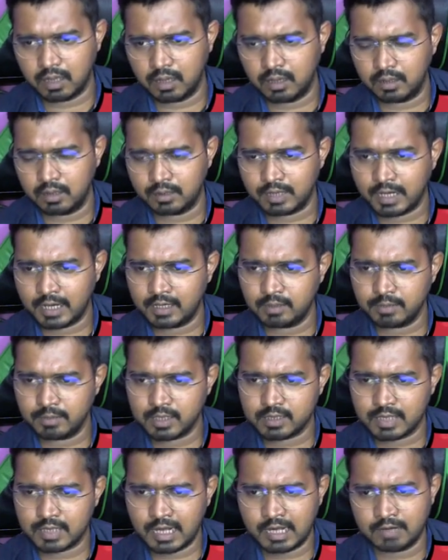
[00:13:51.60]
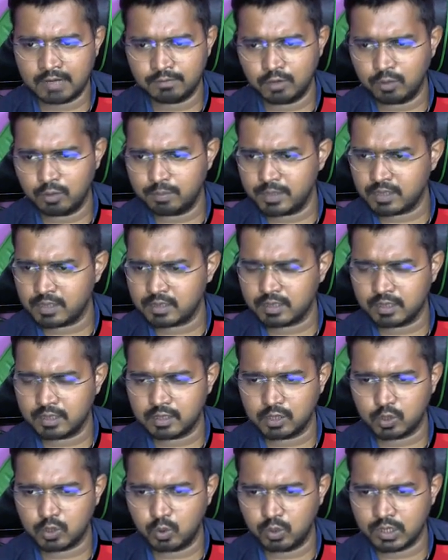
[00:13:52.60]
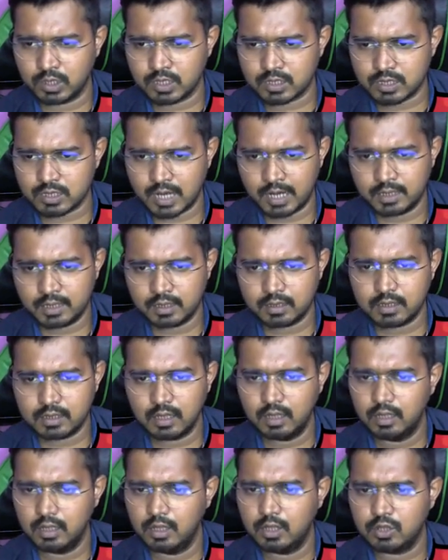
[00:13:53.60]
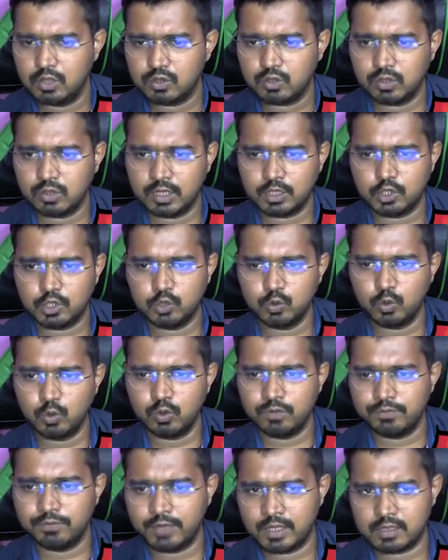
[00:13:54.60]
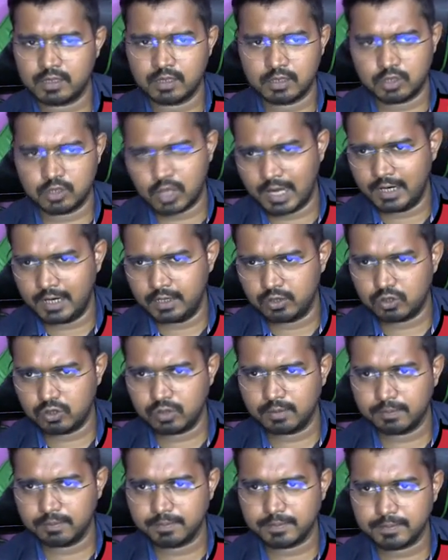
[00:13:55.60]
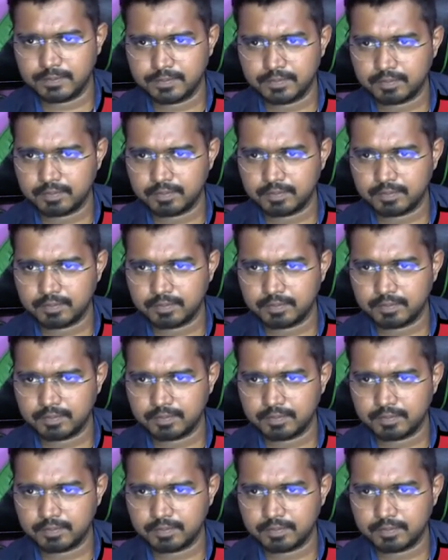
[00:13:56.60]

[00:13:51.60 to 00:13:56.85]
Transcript: Dynamics Nav or Business Central coding standard, so that you don't face this challenge.